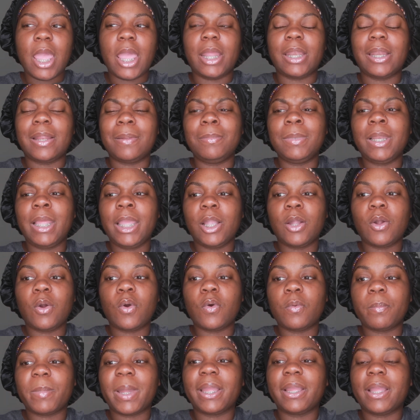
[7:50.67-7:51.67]
And I'm like,
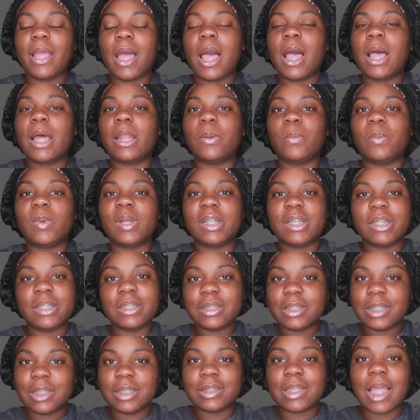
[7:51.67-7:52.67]
oh my God, what
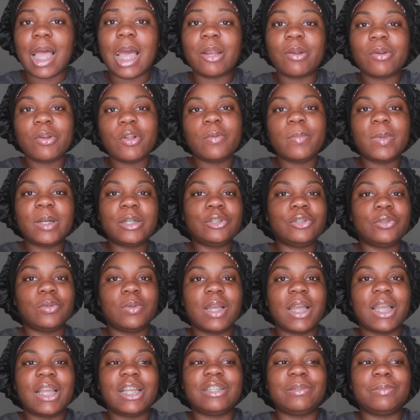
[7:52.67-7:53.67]
is this? I don't know about
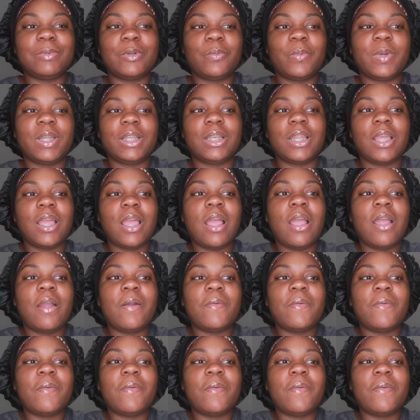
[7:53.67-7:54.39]
you guys, but when